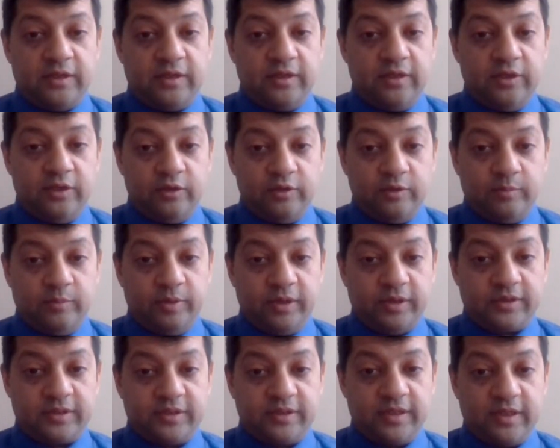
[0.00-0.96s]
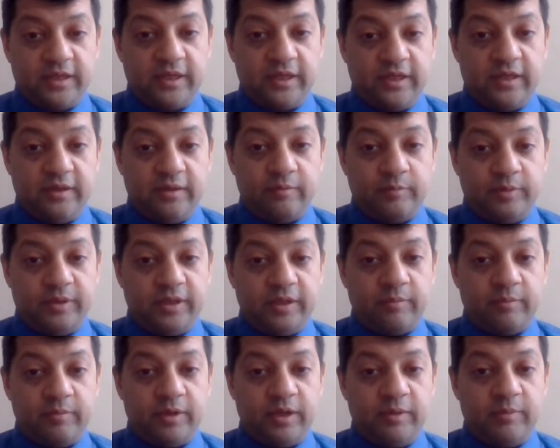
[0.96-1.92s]
you per se, but
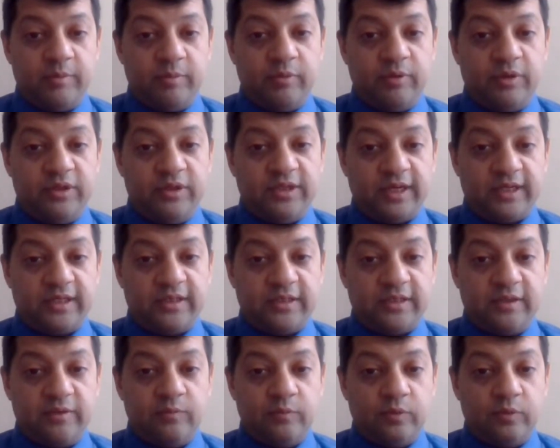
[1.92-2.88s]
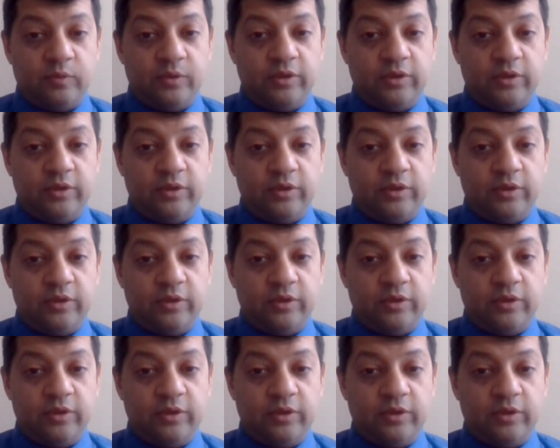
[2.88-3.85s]
they may be rejecting what you're
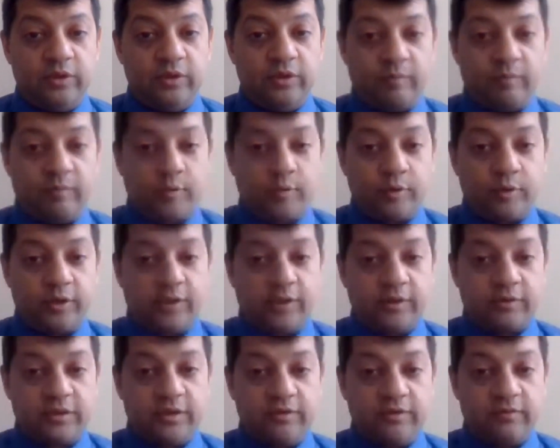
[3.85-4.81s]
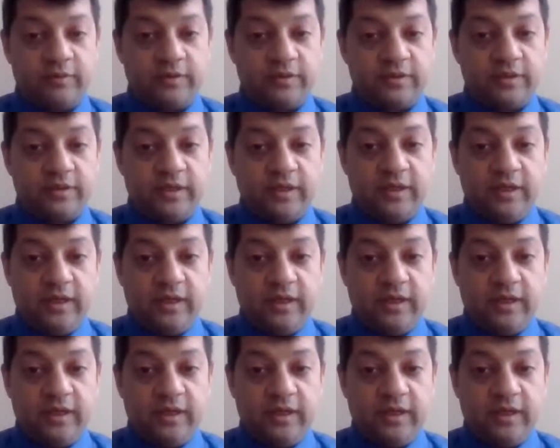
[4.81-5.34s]
offering, whatever product or service.